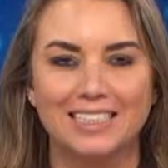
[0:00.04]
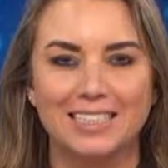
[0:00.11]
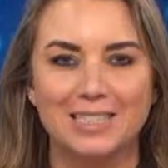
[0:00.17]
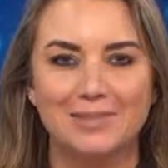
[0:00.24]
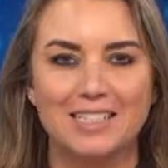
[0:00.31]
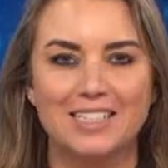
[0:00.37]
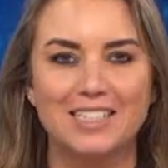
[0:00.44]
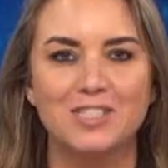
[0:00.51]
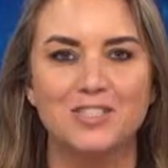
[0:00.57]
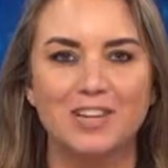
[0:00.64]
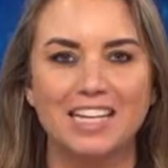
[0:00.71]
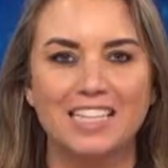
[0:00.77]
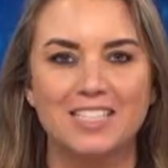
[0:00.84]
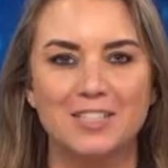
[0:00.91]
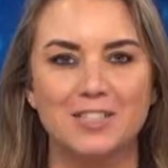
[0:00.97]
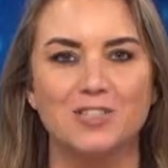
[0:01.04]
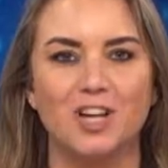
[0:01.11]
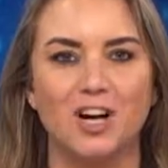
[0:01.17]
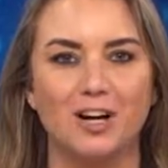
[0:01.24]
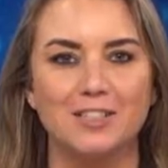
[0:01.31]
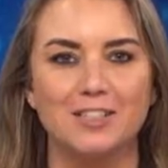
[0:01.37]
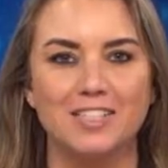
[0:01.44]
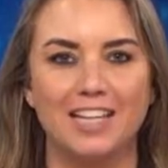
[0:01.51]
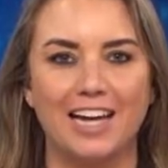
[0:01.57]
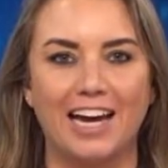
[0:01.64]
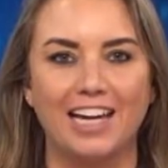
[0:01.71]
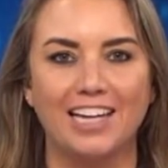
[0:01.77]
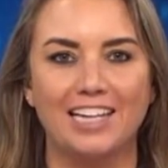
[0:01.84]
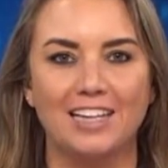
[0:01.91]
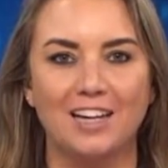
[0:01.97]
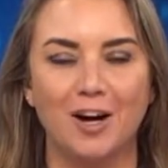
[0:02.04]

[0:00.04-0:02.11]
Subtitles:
Let's get straight into the charts today.